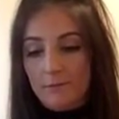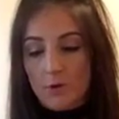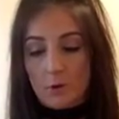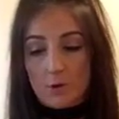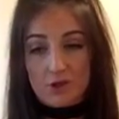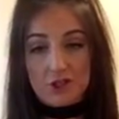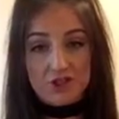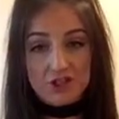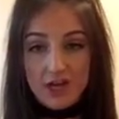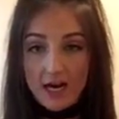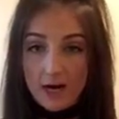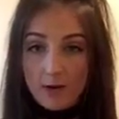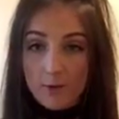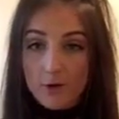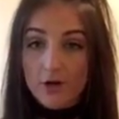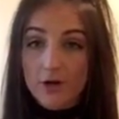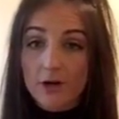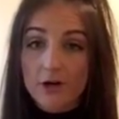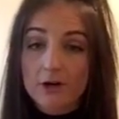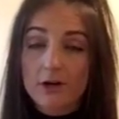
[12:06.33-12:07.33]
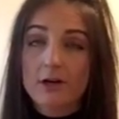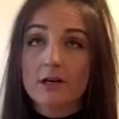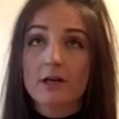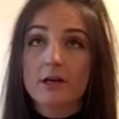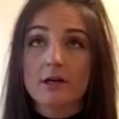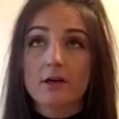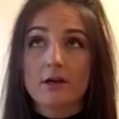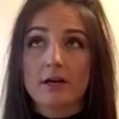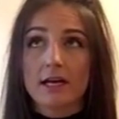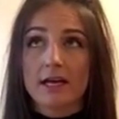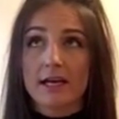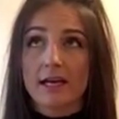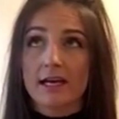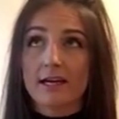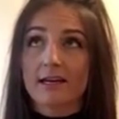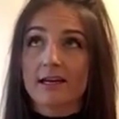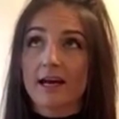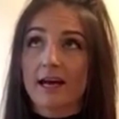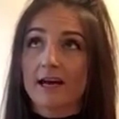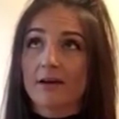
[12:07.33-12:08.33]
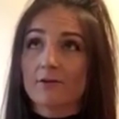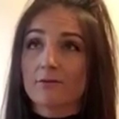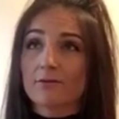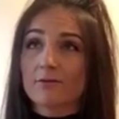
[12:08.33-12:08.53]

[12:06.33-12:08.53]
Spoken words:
or shower, and I